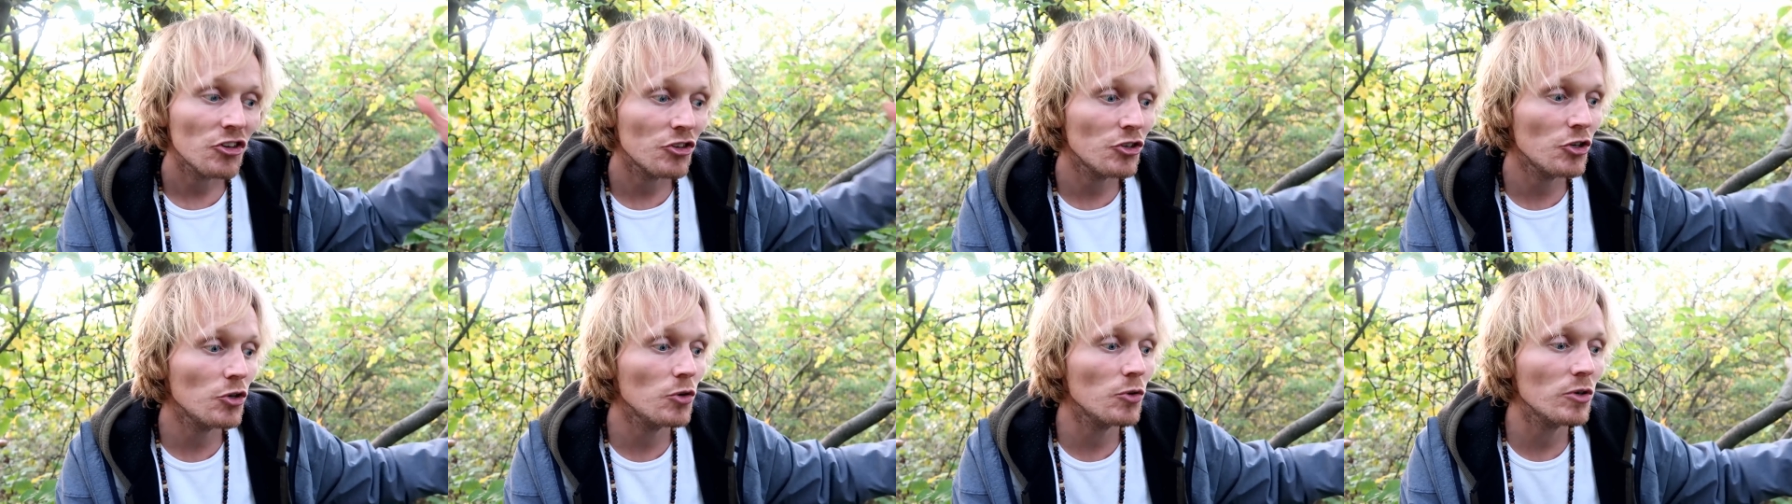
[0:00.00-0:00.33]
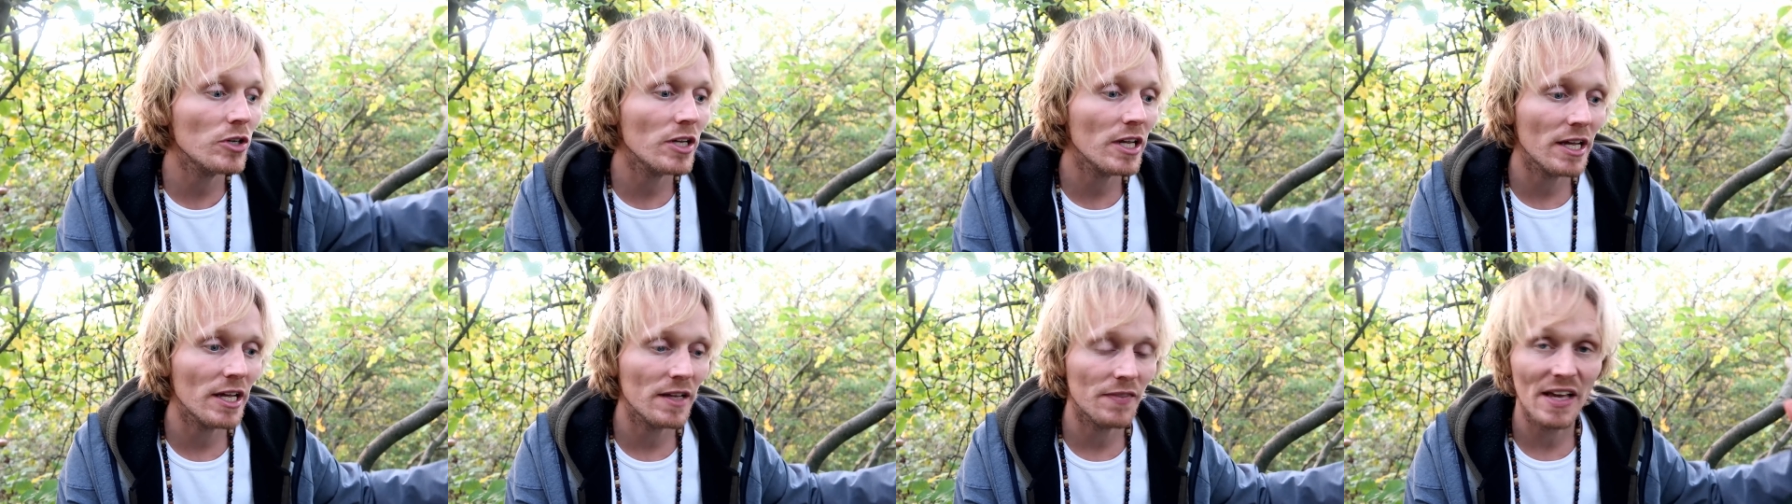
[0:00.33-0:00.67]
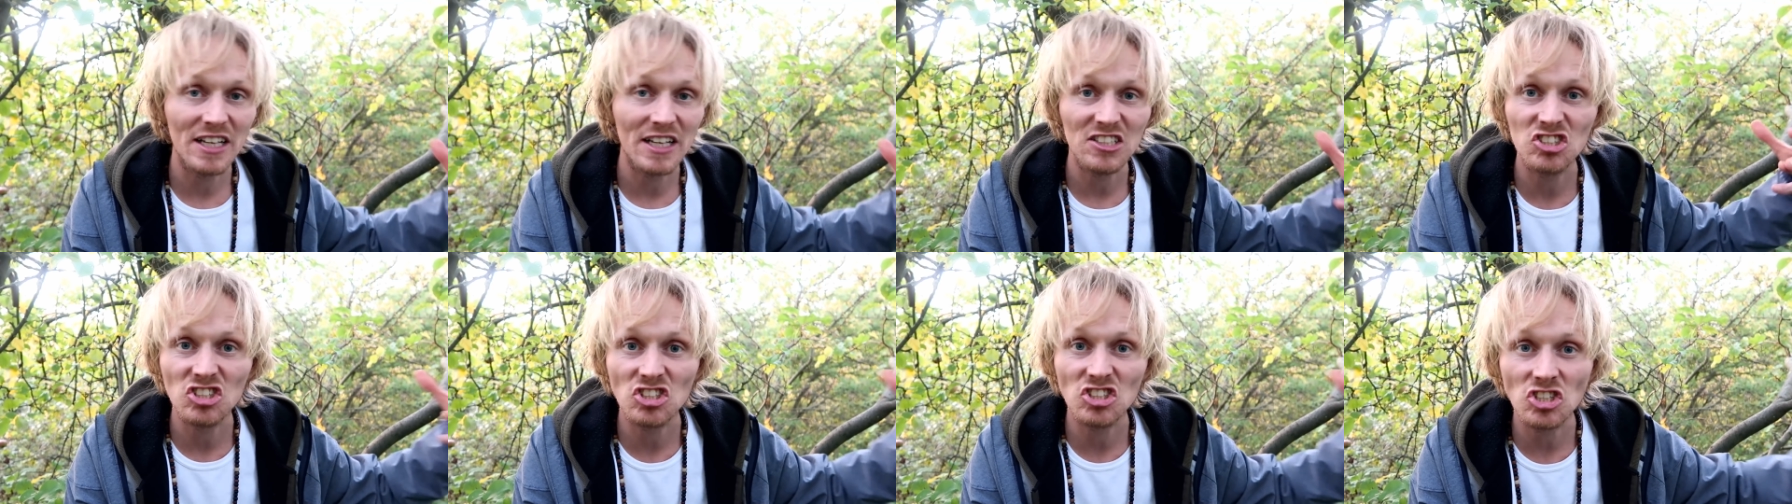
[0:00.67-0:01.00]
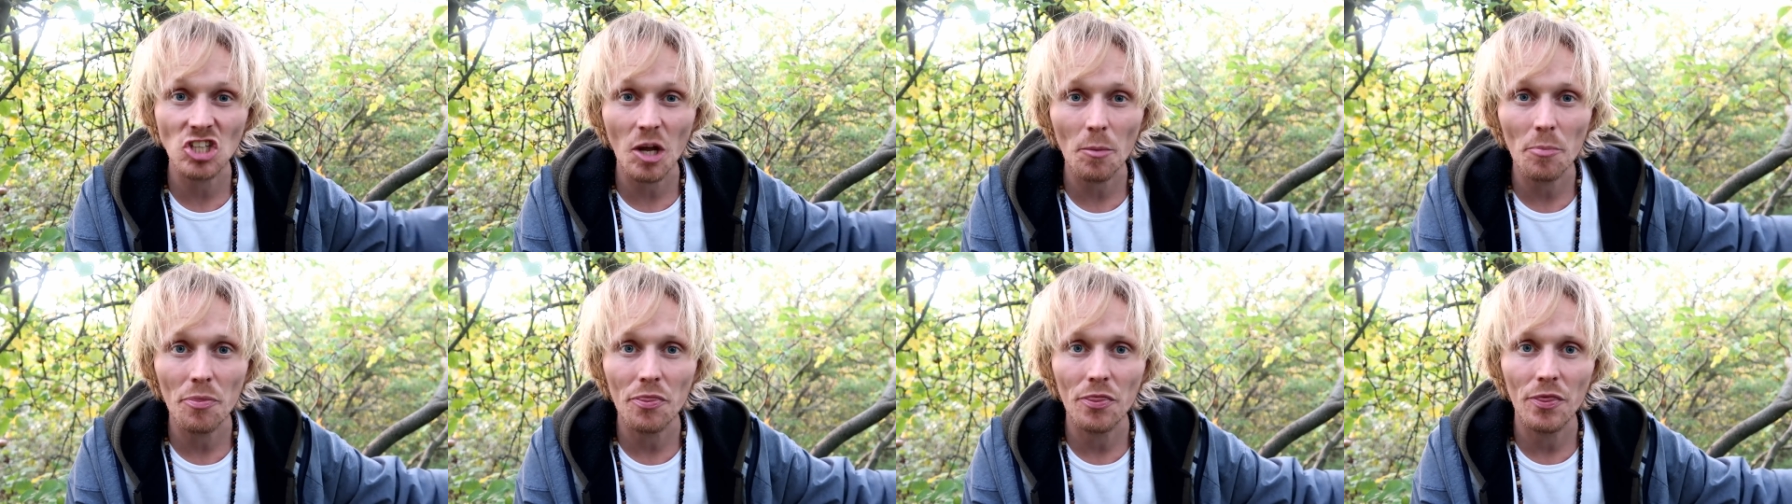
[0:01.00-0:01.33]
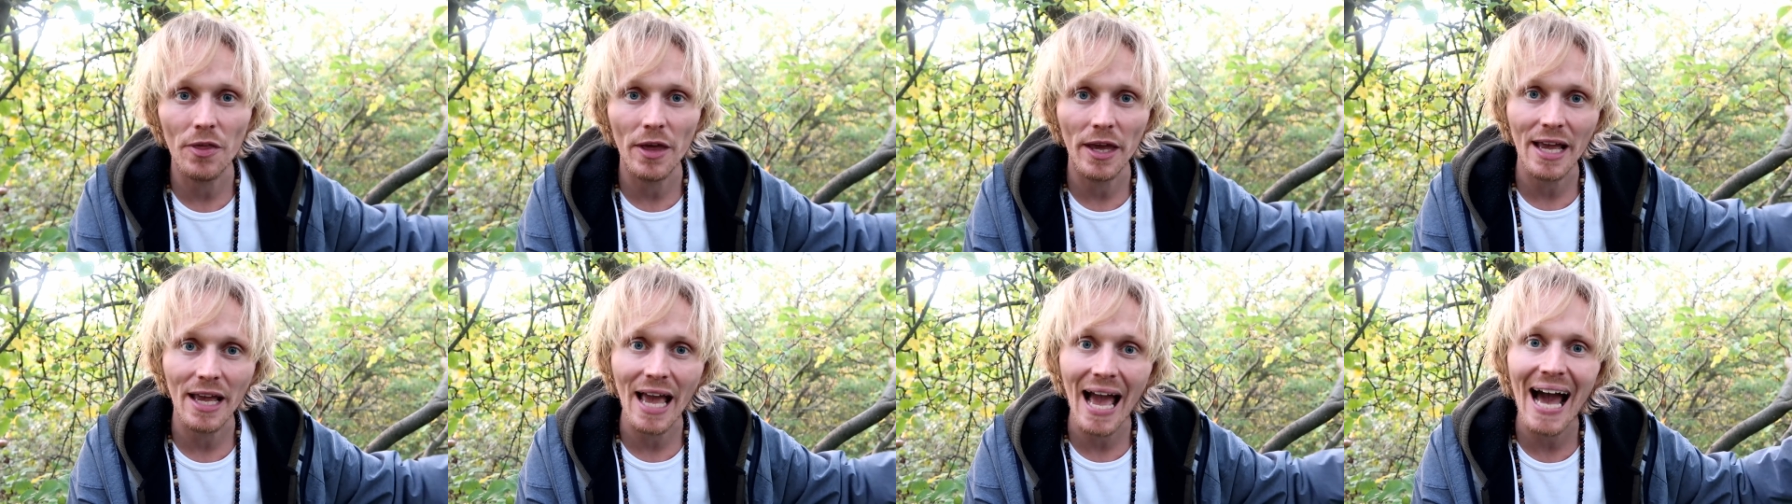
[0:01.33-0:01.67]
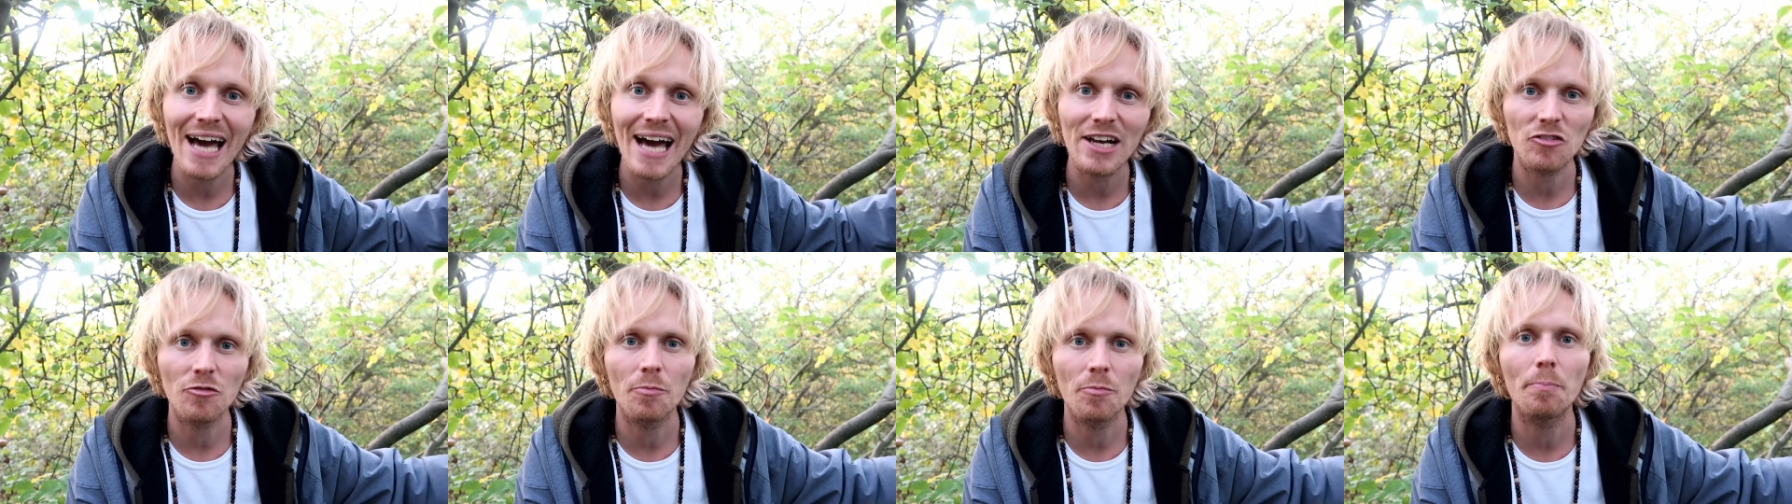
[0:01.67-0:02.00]
there's something
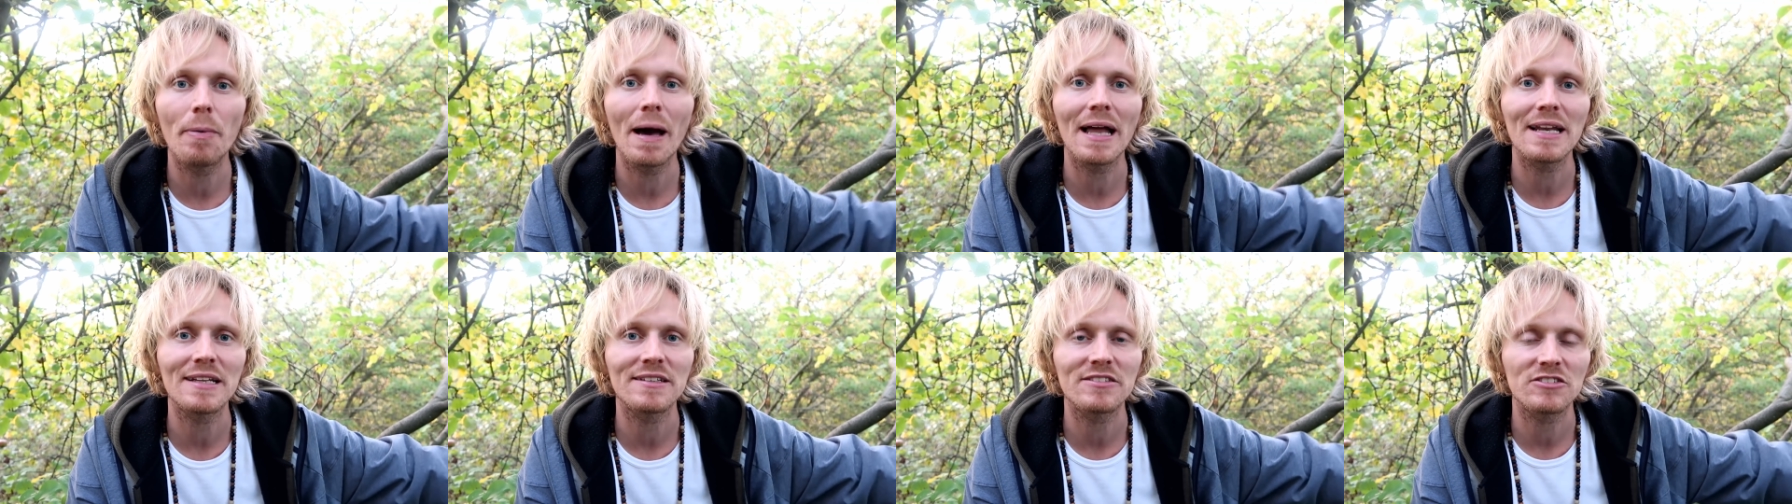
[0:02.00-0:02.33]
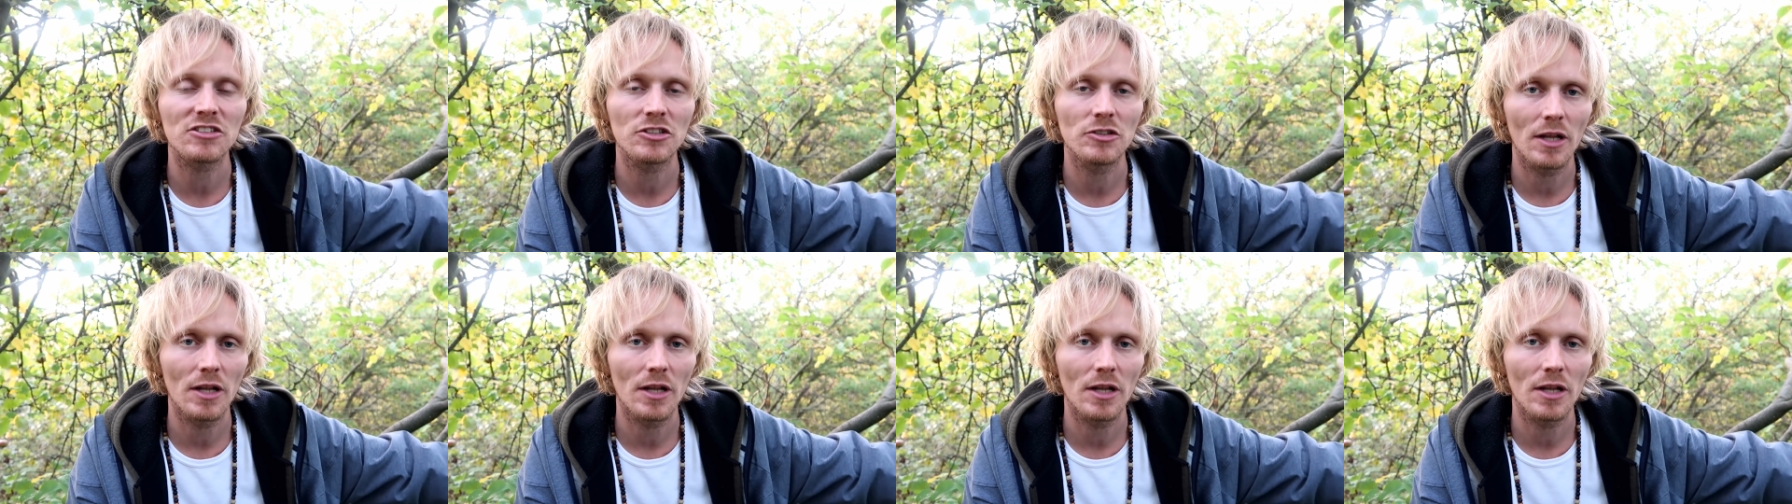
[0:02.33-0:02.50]
out of balance